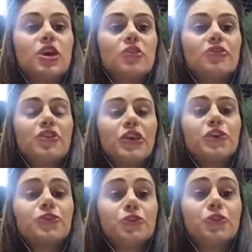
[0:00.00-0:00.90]
very
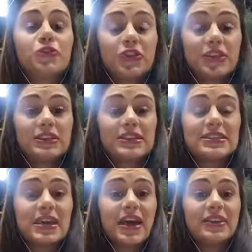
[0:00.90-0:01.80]
fulfilled
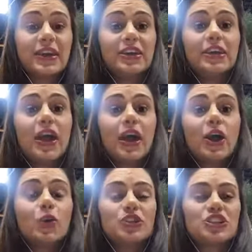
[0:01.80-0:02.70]
inside, and
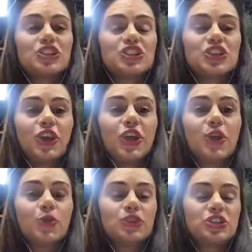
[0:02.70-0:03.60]
we just
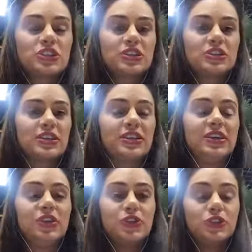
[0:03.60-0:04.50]
share, we just
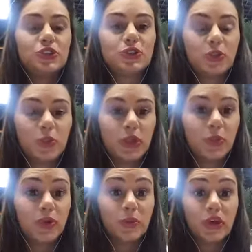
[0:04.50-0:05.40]
give it to
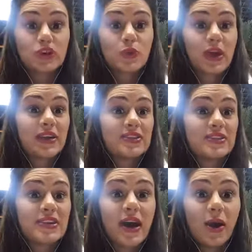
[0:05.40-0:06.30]
people because we can't
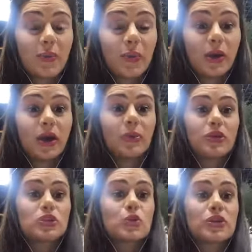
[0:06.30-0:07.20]
stop,
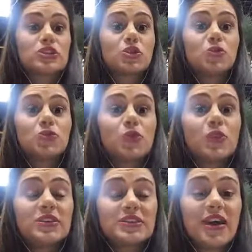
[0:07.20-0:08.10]
because we're so full
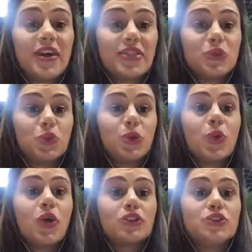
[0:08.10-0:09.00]
inside that we
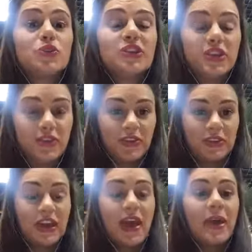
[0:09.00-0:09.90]
want to give
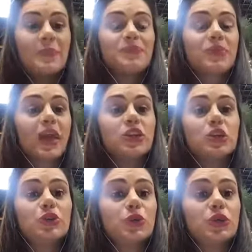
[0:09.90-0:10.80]
it. And
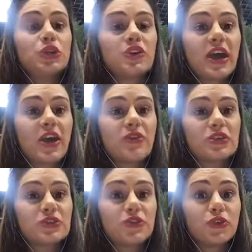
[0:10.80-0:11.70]
if we don't have
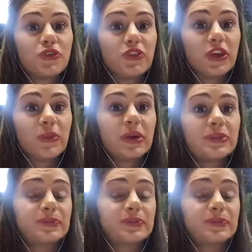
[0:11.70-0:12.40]
this fulfillment